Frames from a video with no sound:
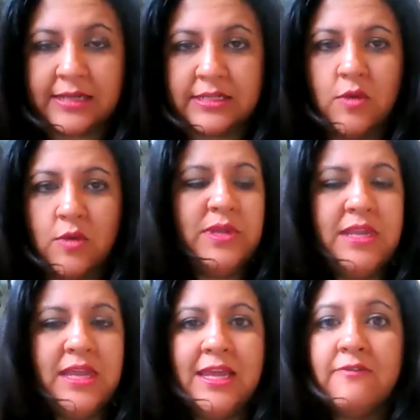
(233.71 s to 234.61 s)
We would
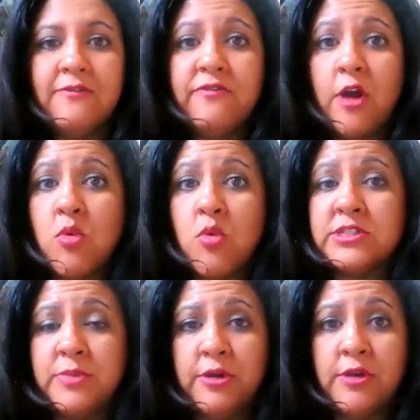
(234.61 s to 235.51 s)
need far more
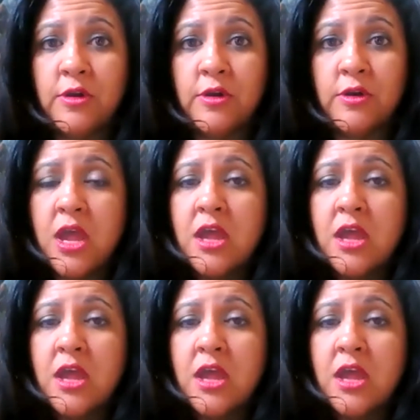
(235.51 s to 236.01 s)
superior